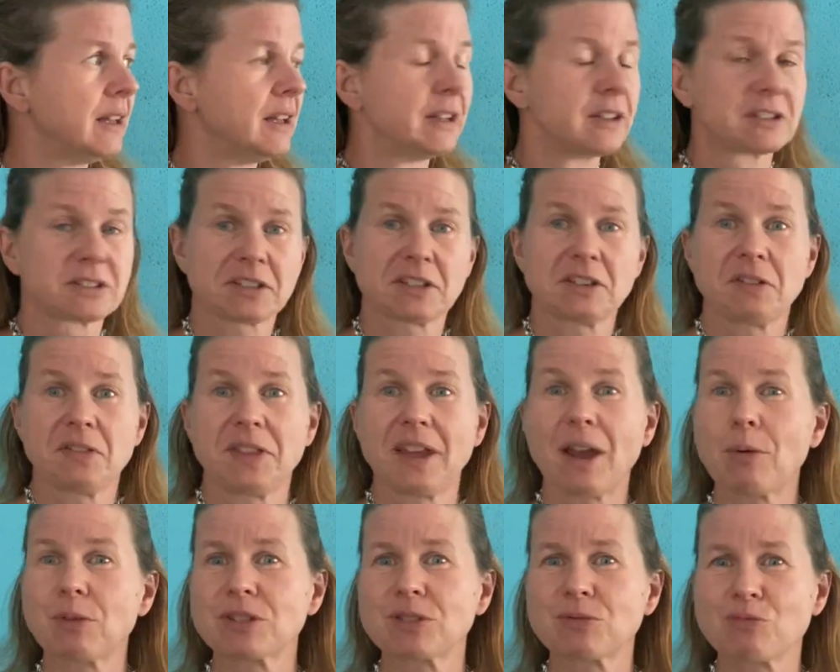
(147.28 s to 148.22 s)
So
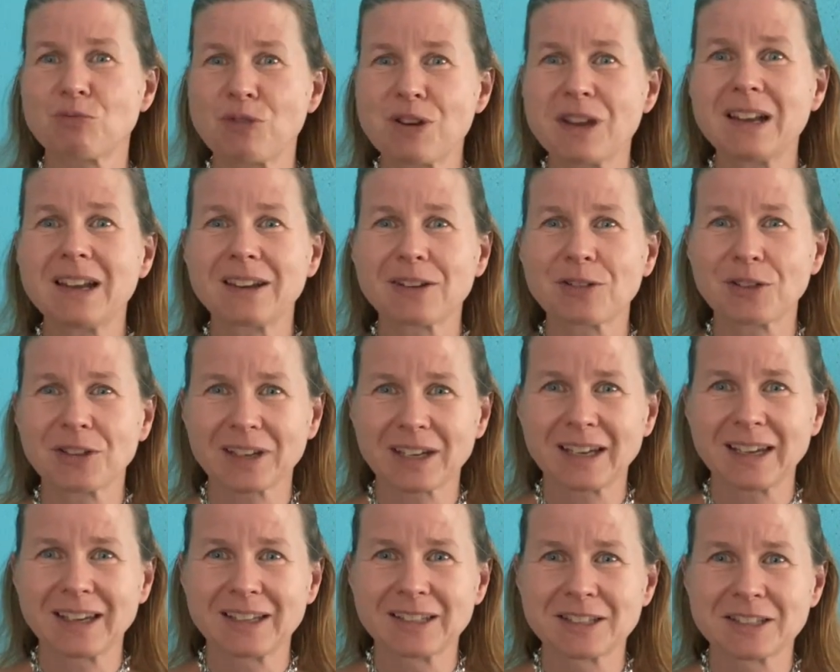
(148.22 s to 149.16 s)
that was really not the
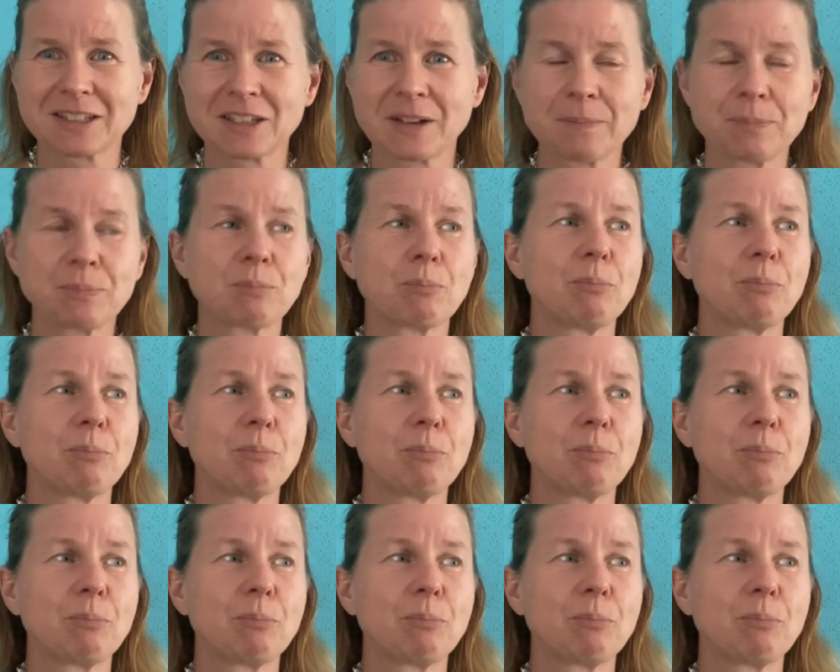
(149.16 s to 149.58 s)
case.